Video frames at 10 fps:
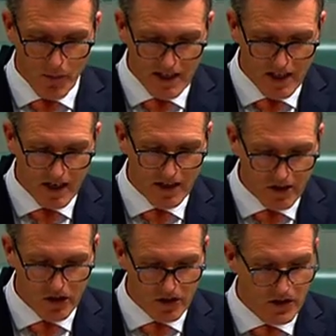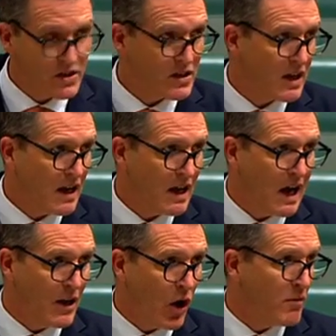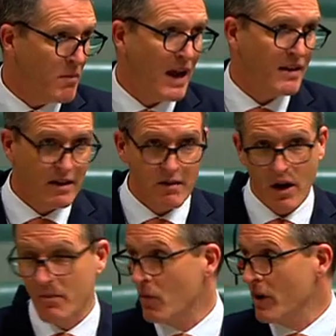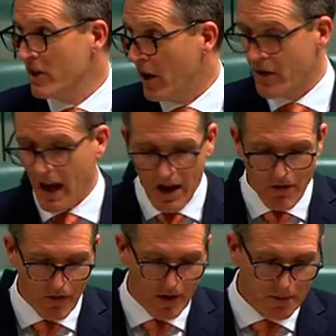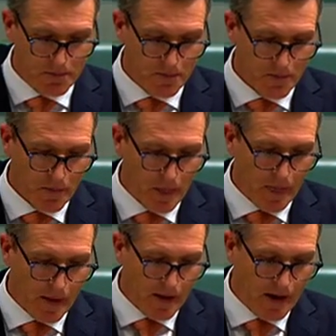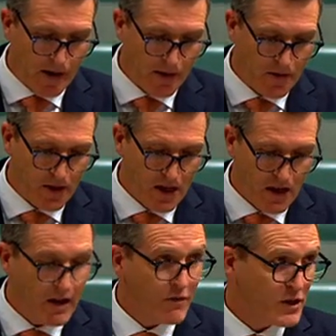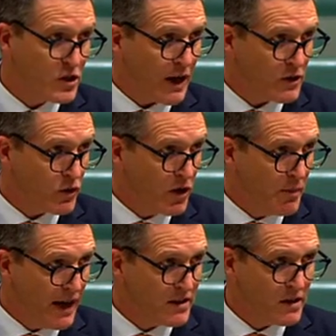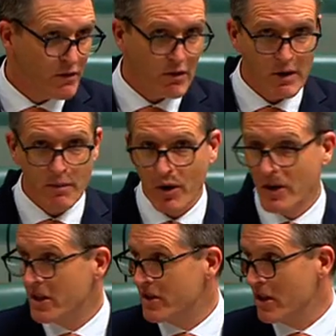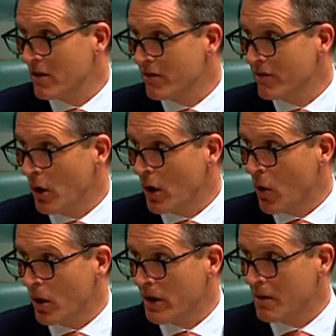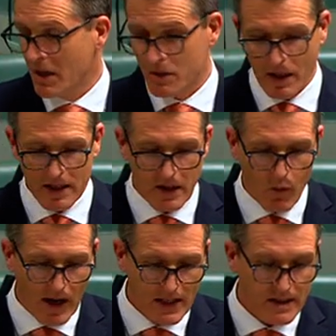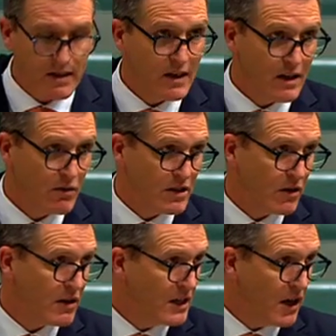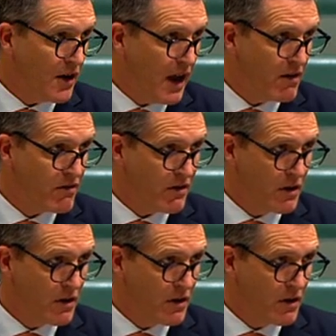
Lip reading: basic conditions are not met at the moment. We don't have the infrastructural capacity for the reprocessing of low-quality mixed plastic waste. We certainly don't have